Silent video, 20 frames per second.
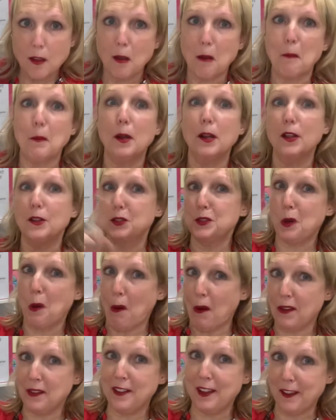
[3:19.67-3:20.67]
but it's
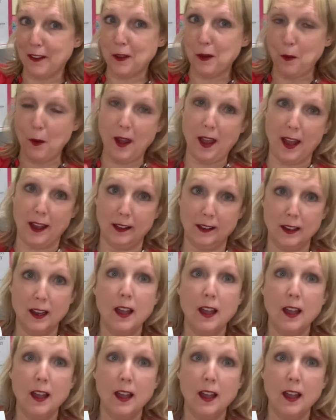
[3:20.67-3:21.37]
going the other way.